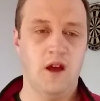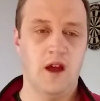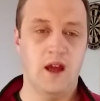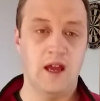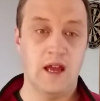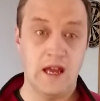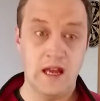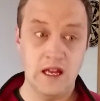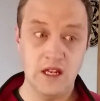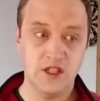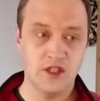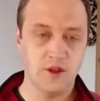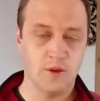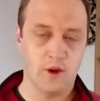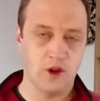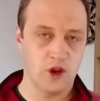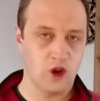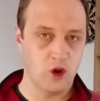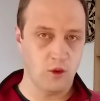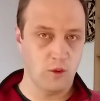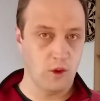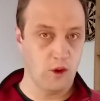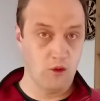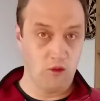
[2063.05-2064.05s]
He's the one
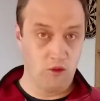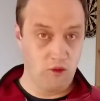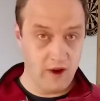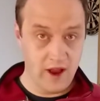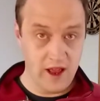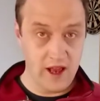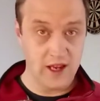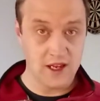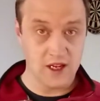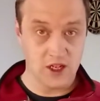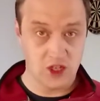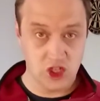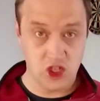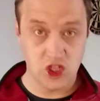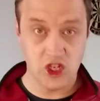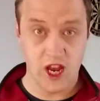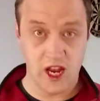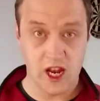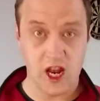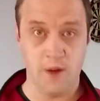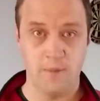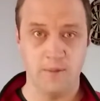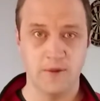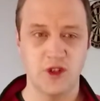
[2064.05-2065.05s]
who will really
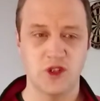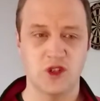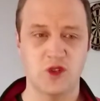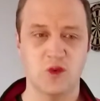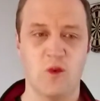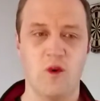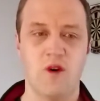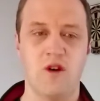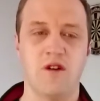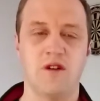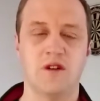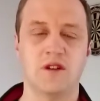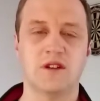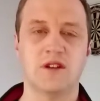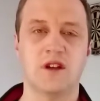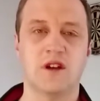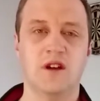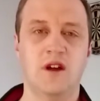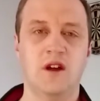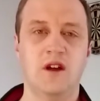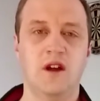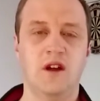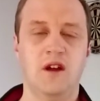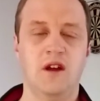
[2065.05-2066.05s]
shake up this world
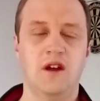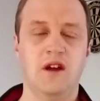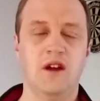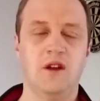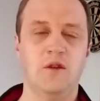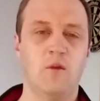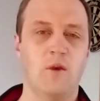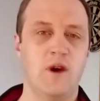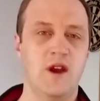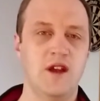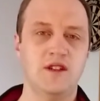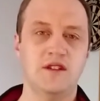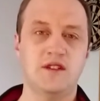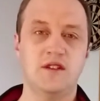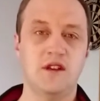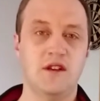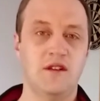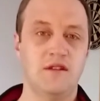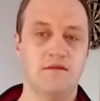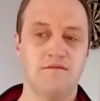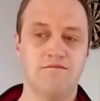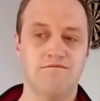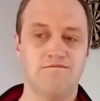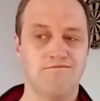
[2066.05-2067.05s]
in ways
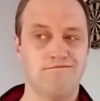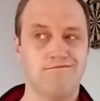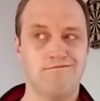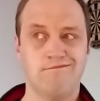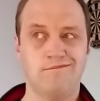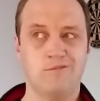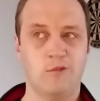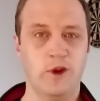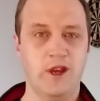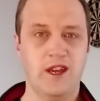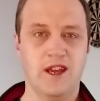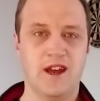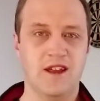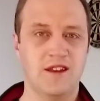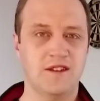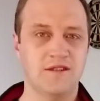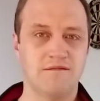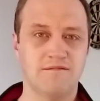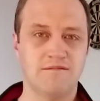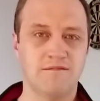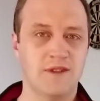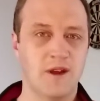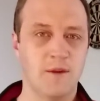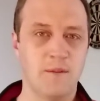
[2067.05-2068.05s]
that we can't
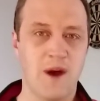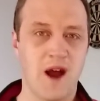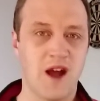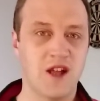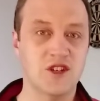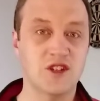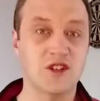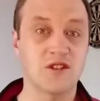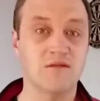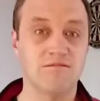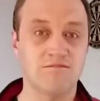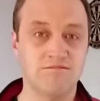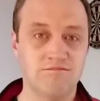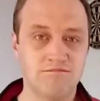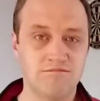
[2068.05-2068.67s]
imagine.